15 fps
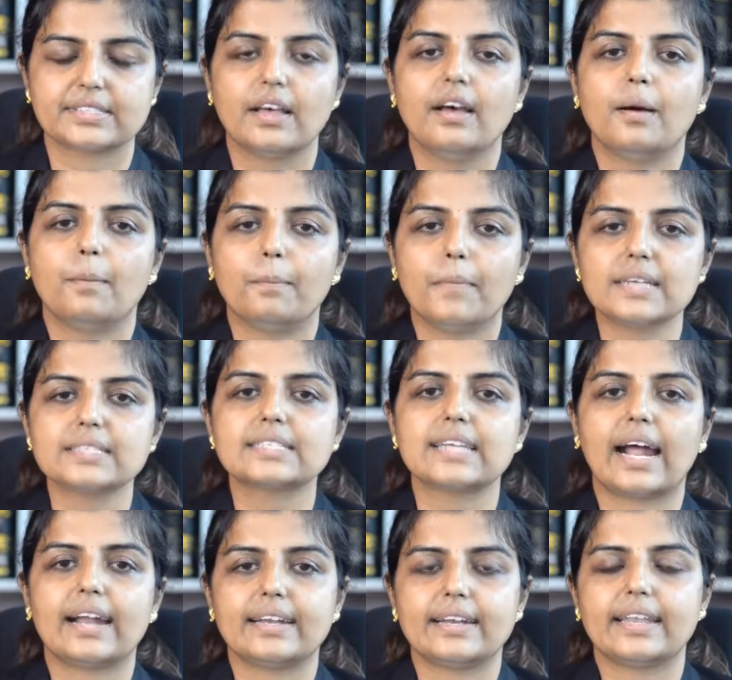must
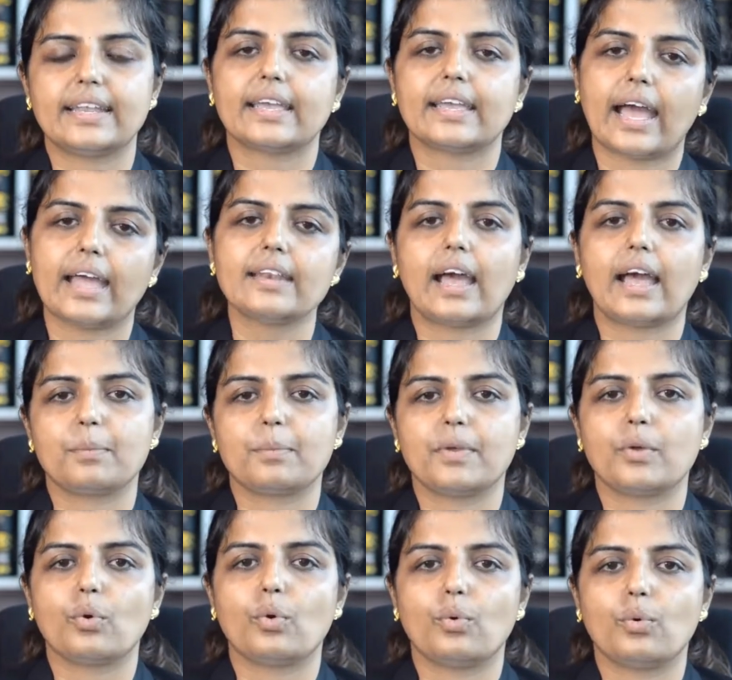undertake an
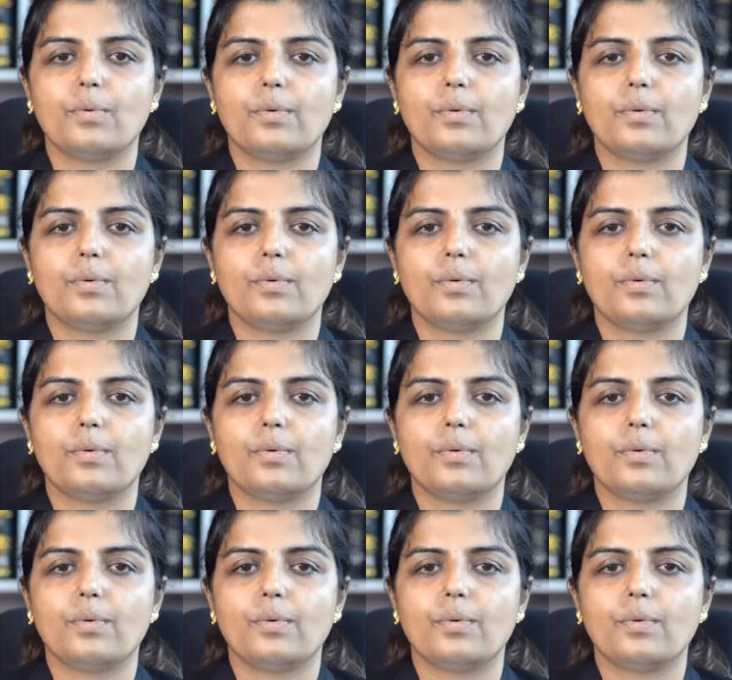IPO.